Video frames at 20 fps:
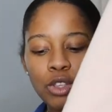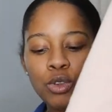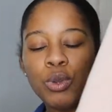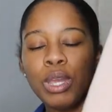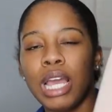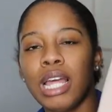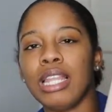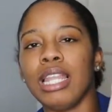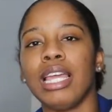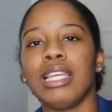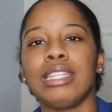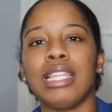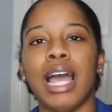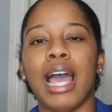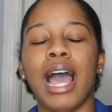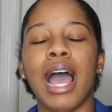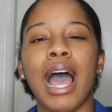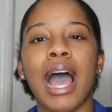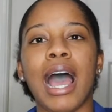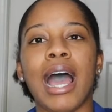You get like
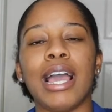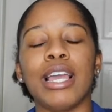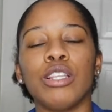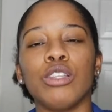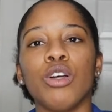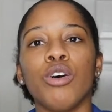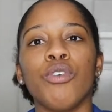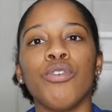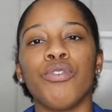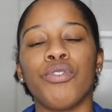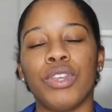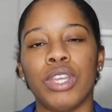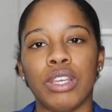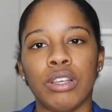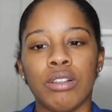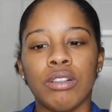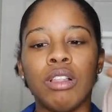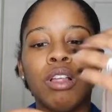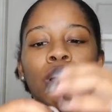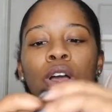that high-low
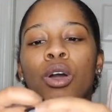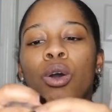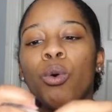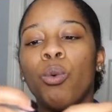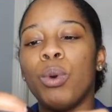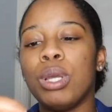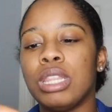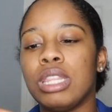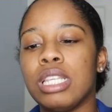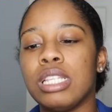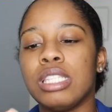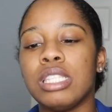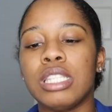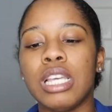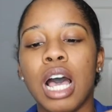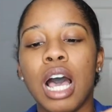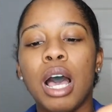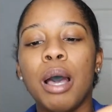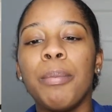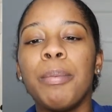feel with this
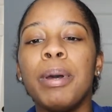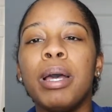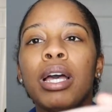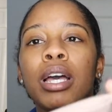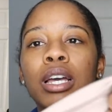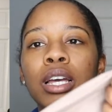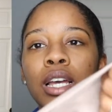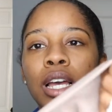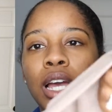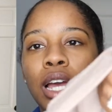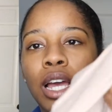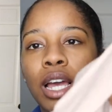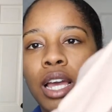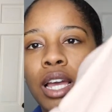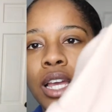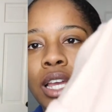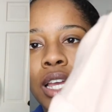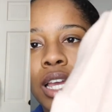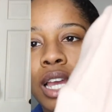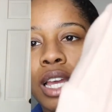top.
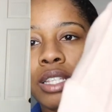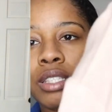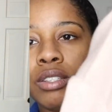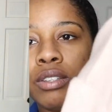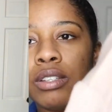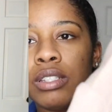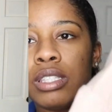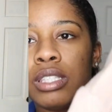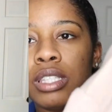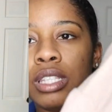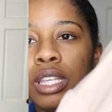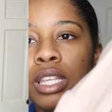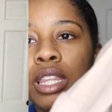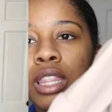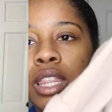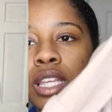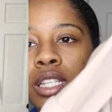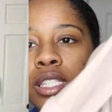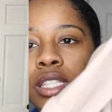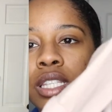As you can see,
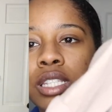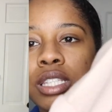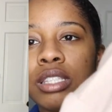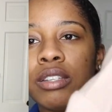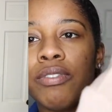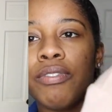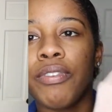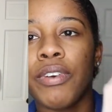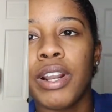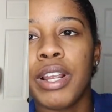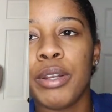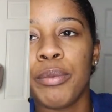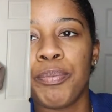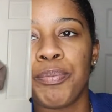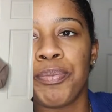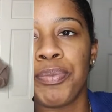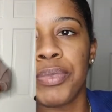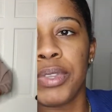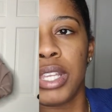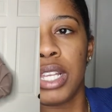this is the
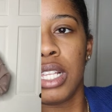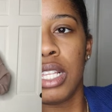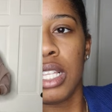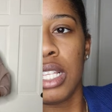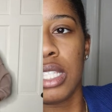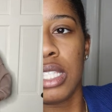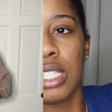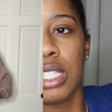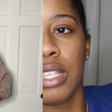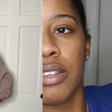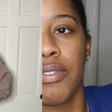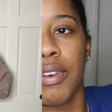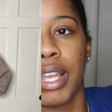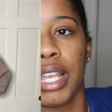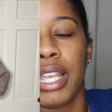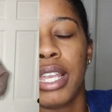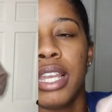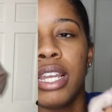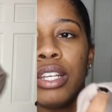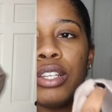front. Let's see if I
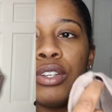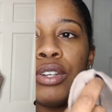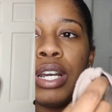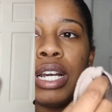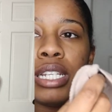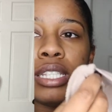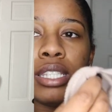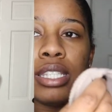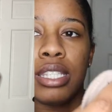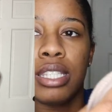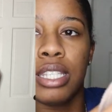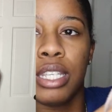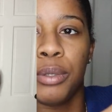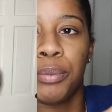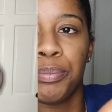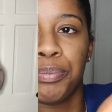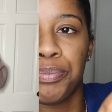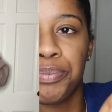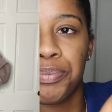can get you guys to see.